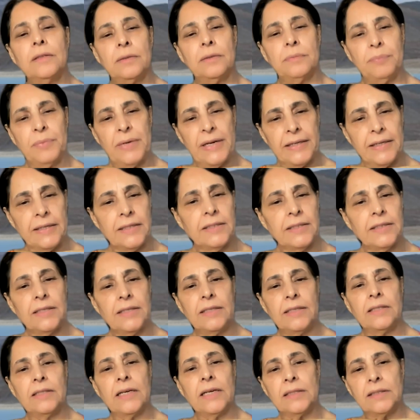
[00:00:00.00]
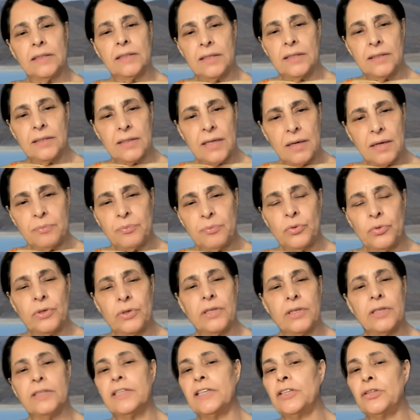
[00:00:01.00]
The pregnancy chances are
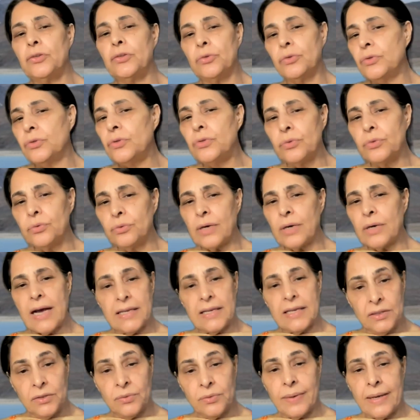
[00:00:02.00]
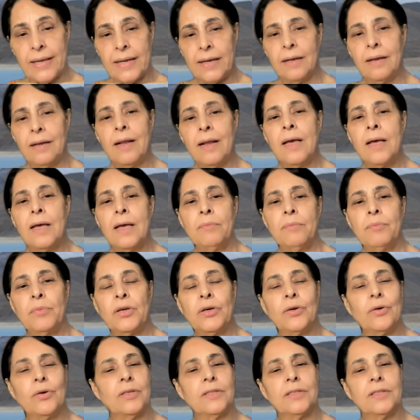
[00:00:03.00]
poorer. They don't do as well
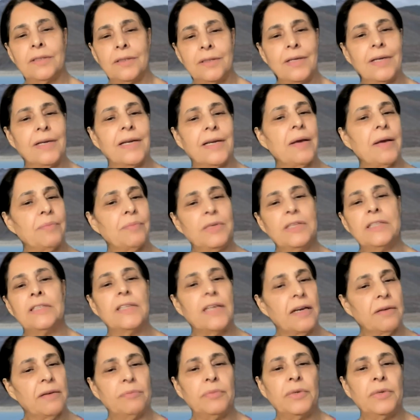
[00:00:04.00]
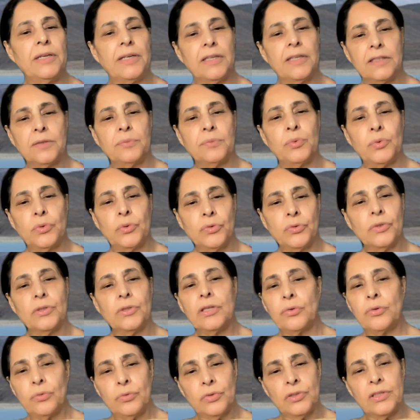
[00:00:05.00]
because the gametes have been exposed,
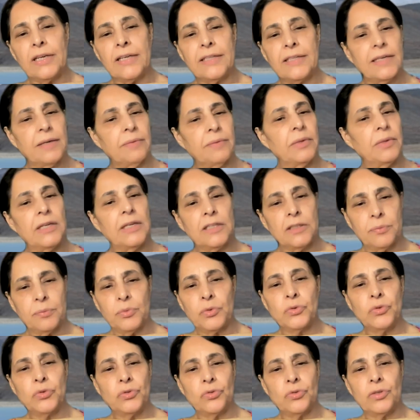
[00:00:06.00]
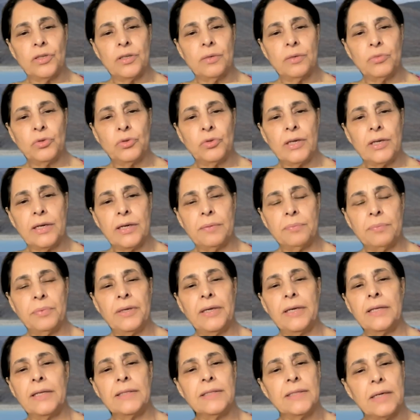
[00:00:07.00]
the oocytes have been exposed to
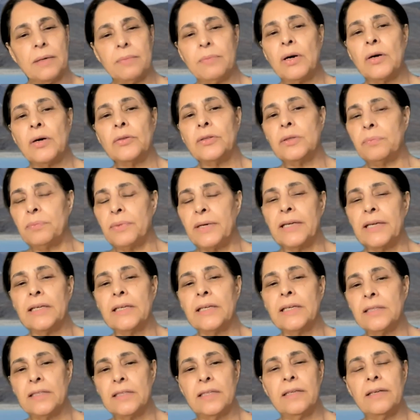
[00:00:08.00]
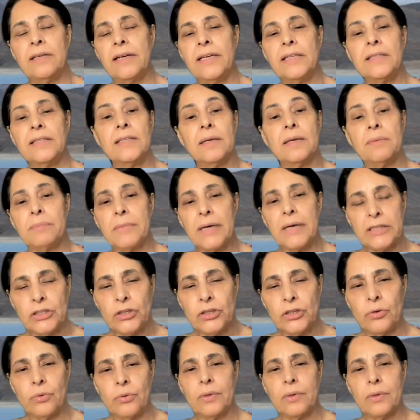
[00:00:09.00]
chemotherapy, and somehow the pregnancy rates are much